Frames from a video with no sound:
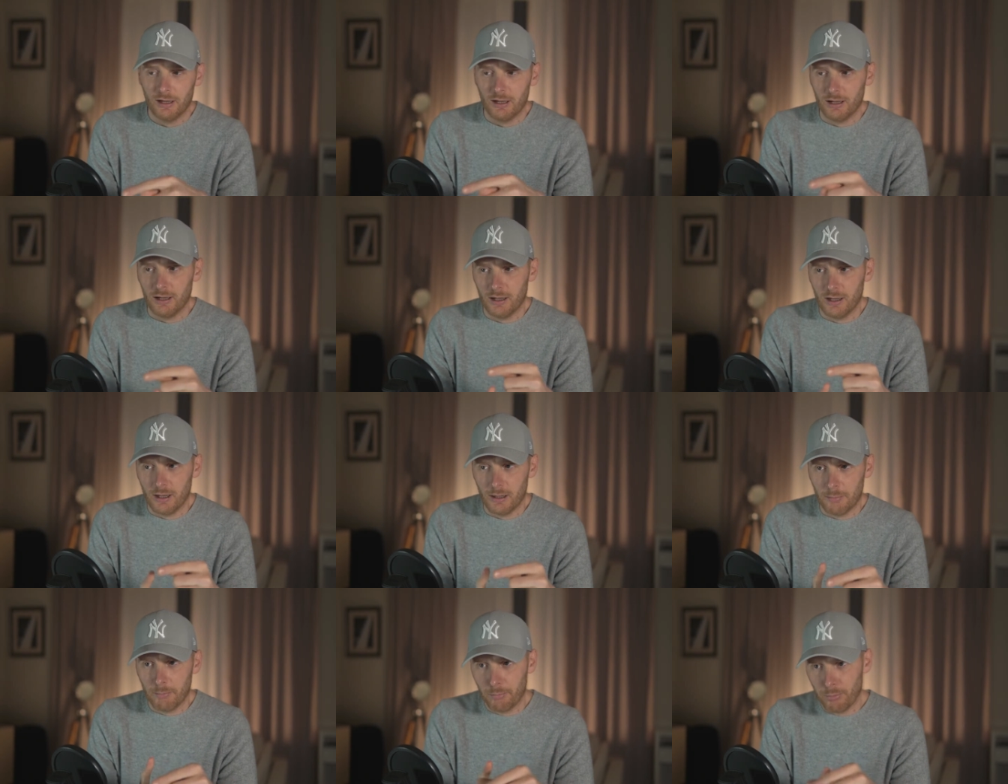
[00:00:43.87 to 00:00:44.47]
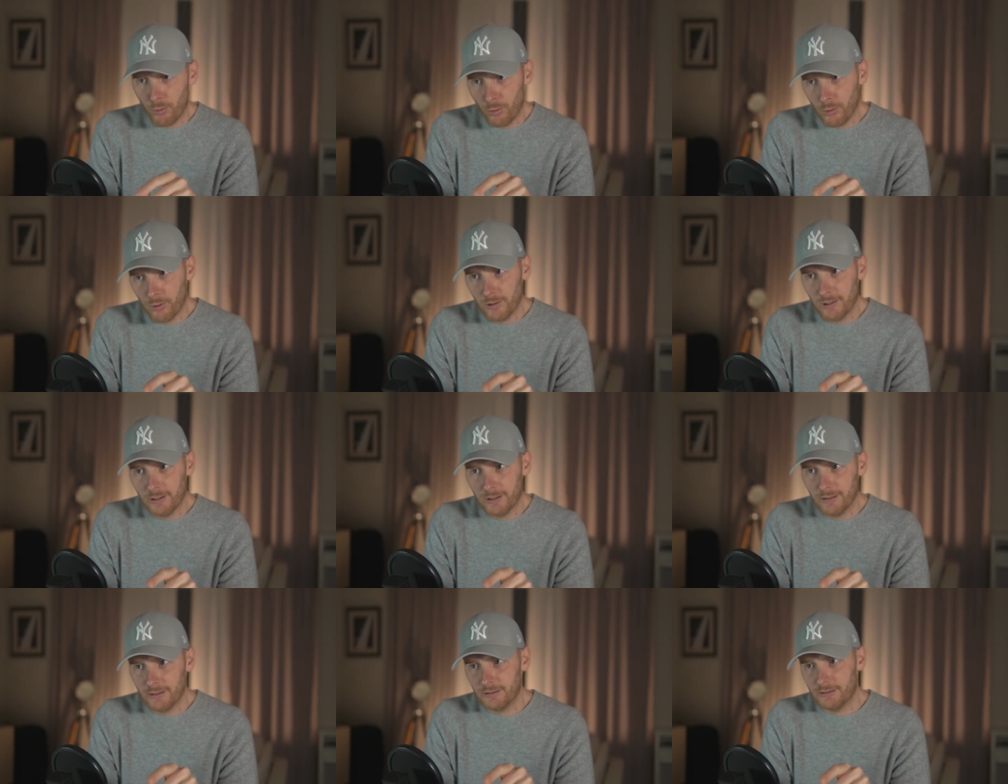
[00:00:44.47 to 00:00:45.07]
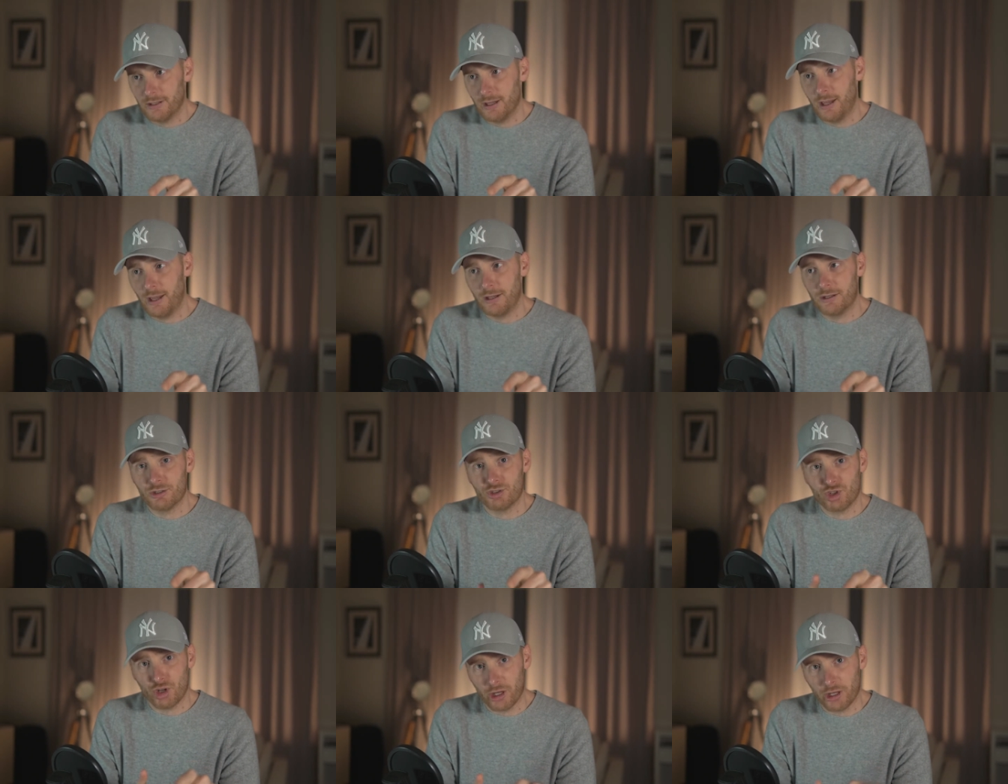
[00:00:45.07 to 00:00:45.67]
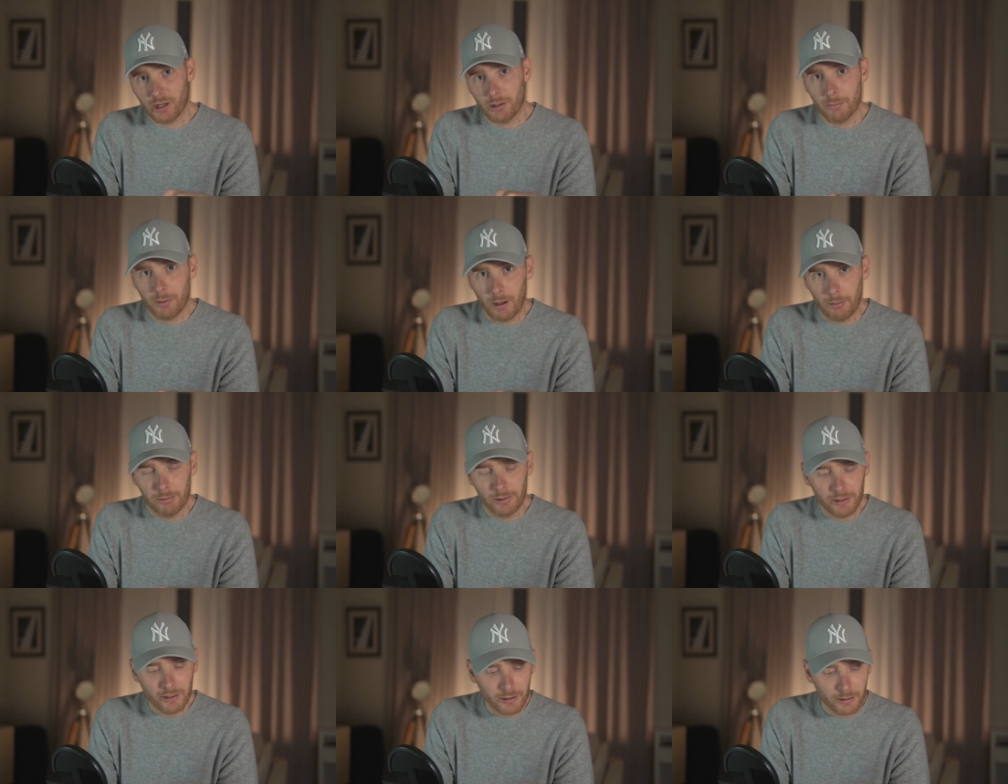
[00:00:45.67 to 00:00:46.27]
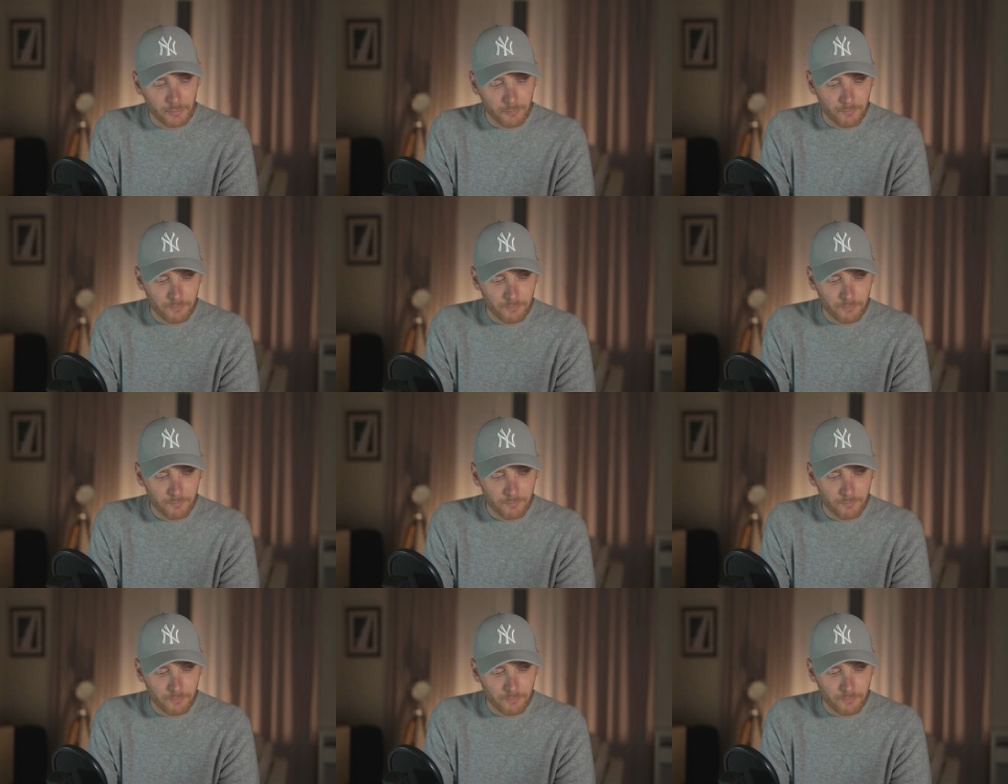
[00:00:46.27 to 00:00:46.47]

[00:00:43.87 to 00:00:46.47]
uh, Poland and Czech Republic.